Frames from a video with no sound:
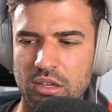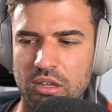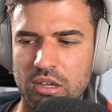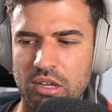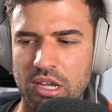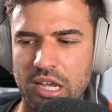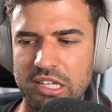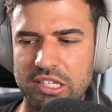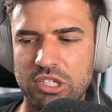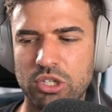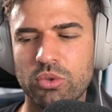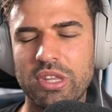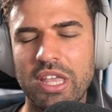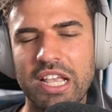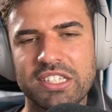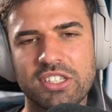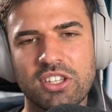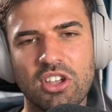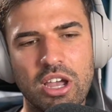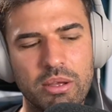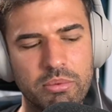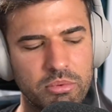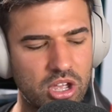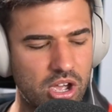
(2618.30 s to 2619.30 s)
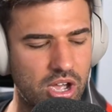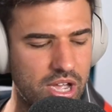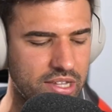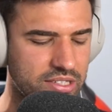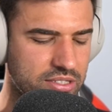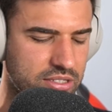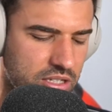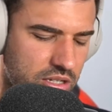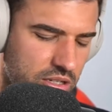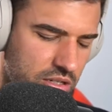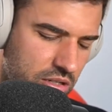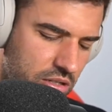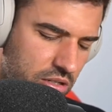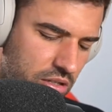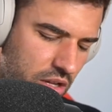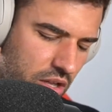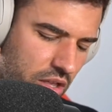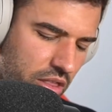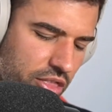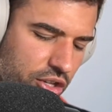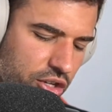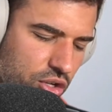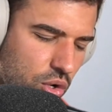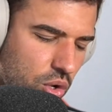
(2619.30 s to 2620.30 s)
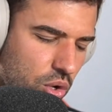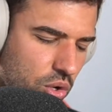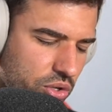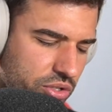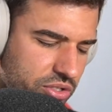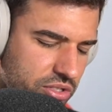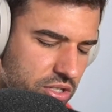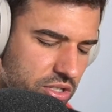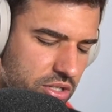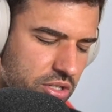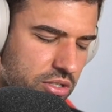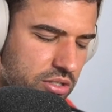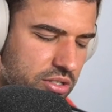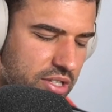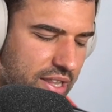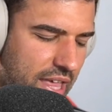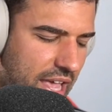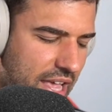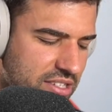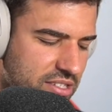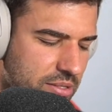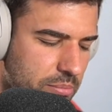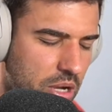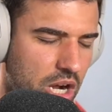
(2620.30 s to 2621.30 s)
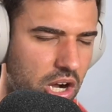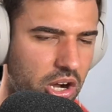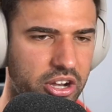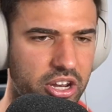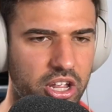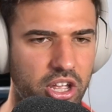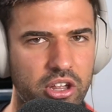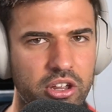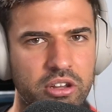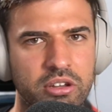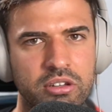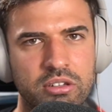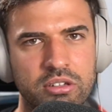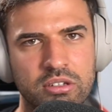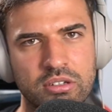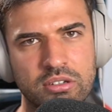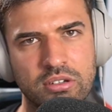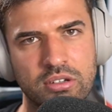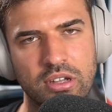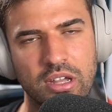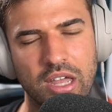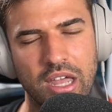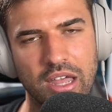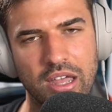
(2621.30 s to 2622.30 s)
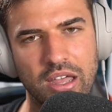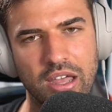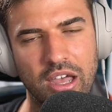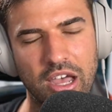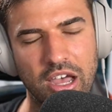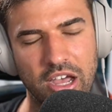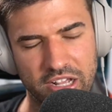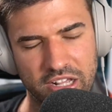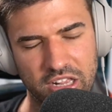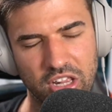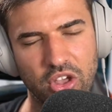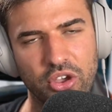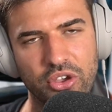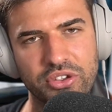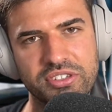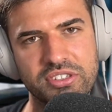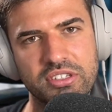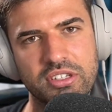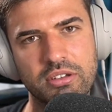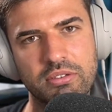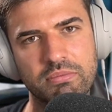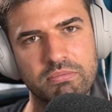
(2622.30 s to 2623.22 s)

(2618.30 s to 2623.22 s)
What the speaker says: Until next time, guys, the doors to the House of Mario are closed.